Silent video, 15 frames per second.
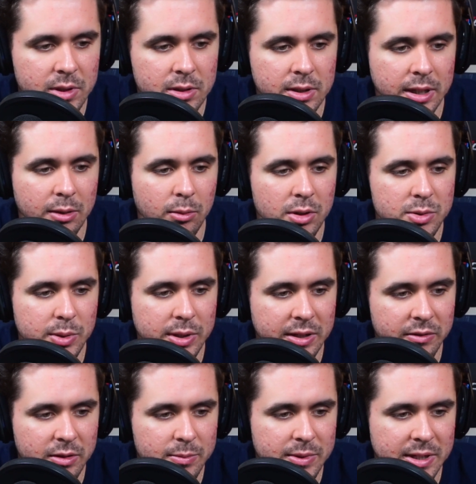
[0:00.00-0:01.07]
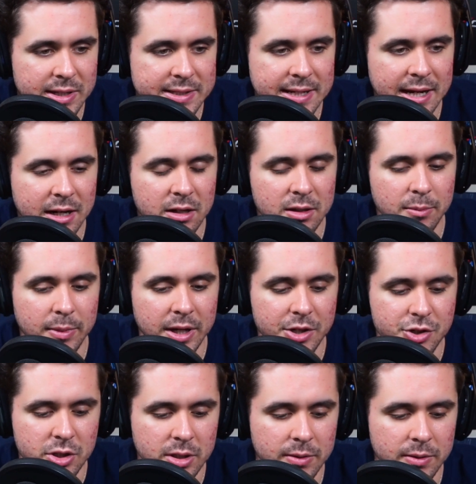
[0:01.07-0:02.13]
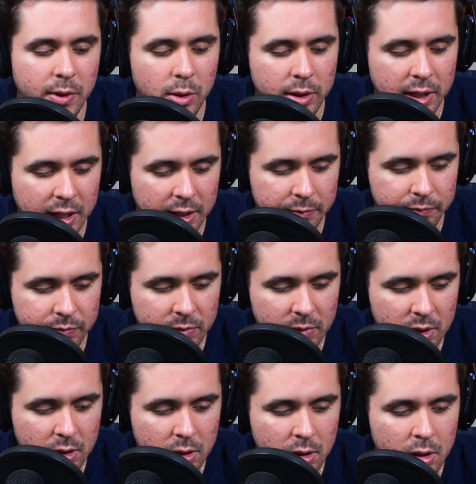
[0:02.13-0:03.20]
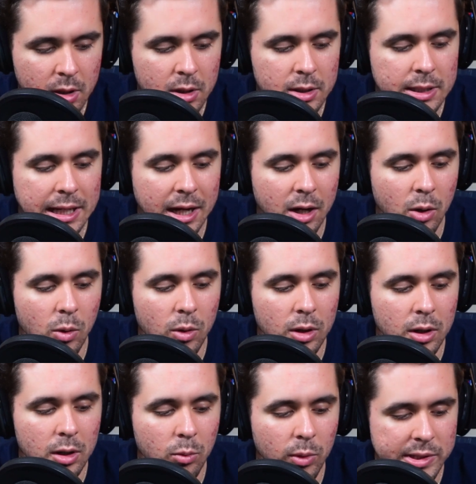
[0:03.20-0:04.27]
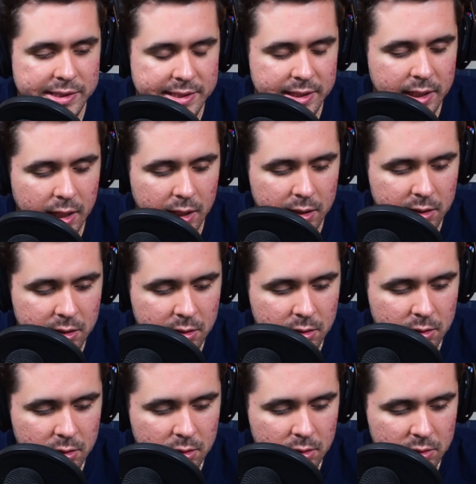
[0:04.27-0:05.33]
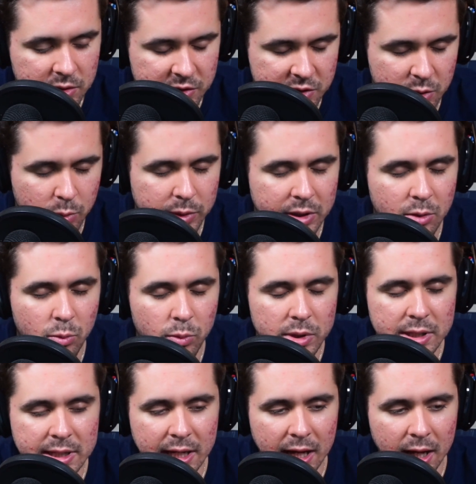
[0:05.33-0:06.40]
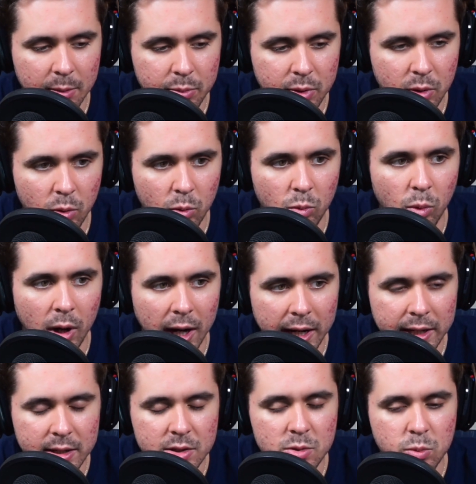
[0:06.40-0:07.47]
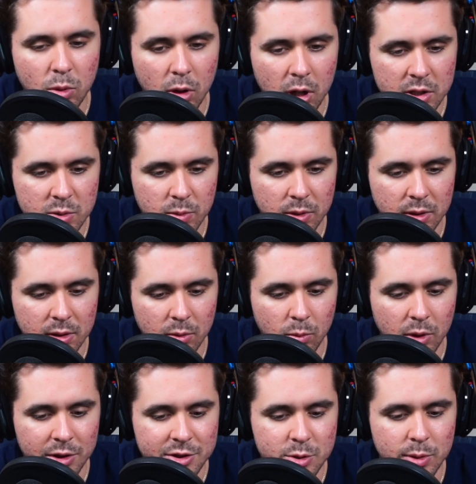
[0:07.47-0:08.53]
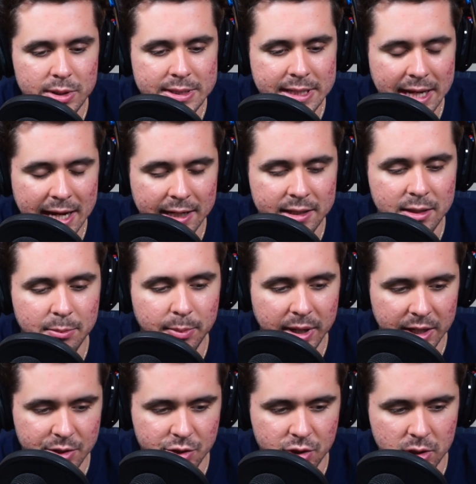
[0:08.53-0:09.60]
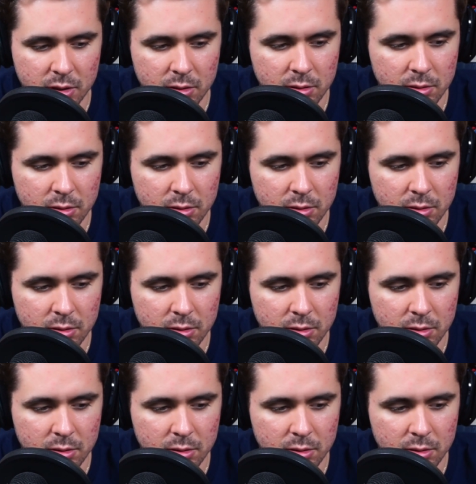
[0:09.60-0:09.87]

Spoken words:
To get Roswell to give up the attack on the mansion. Okay. Now, once again, just so we can recap, why does Roswell want to attack the mansion?